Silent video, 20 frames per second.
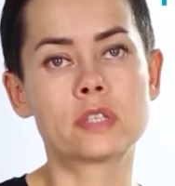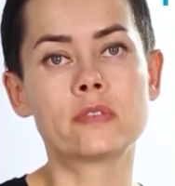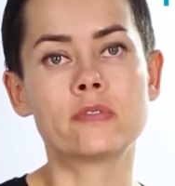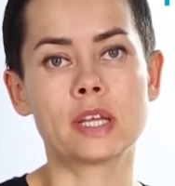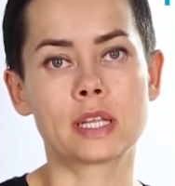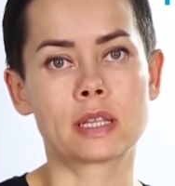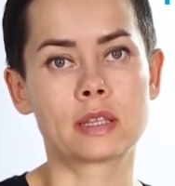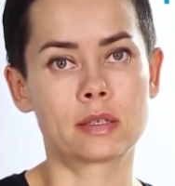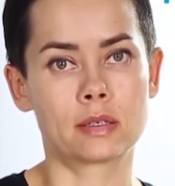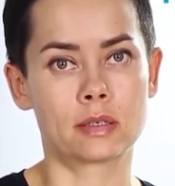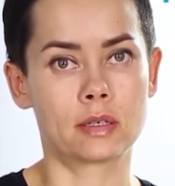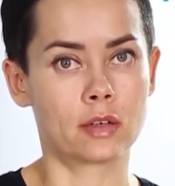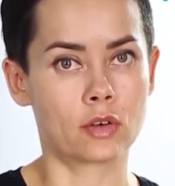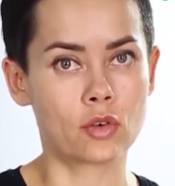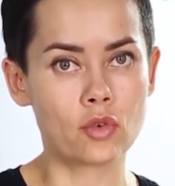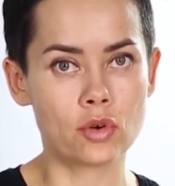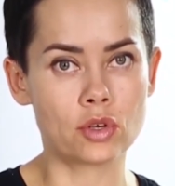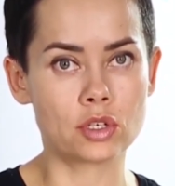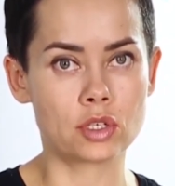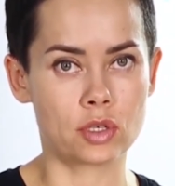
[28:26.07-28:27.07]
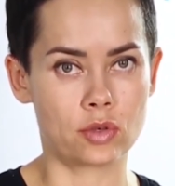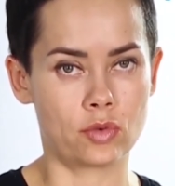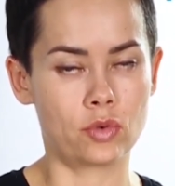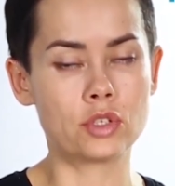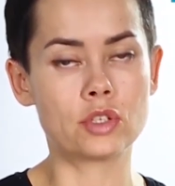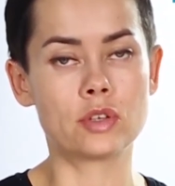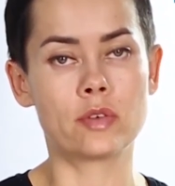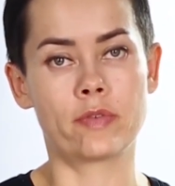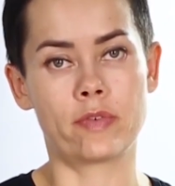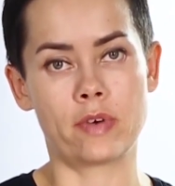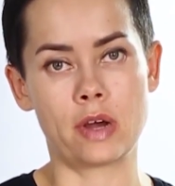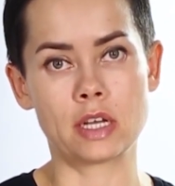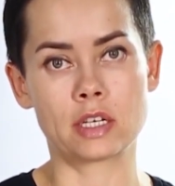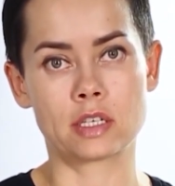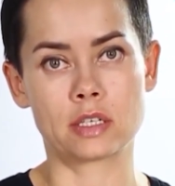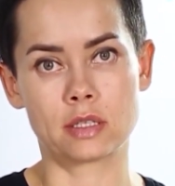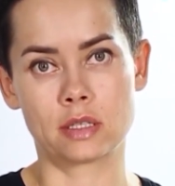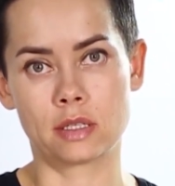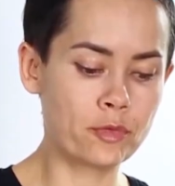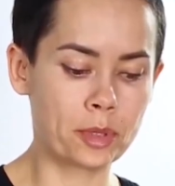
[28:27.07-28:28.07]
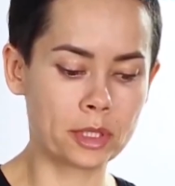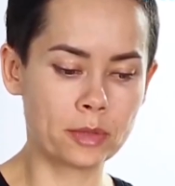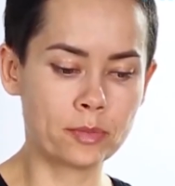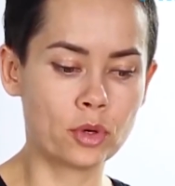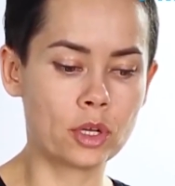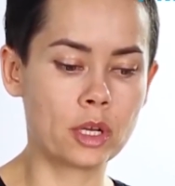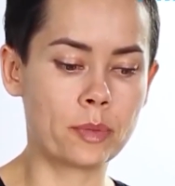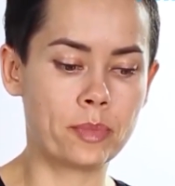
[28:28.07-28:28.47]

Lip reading: That the skin color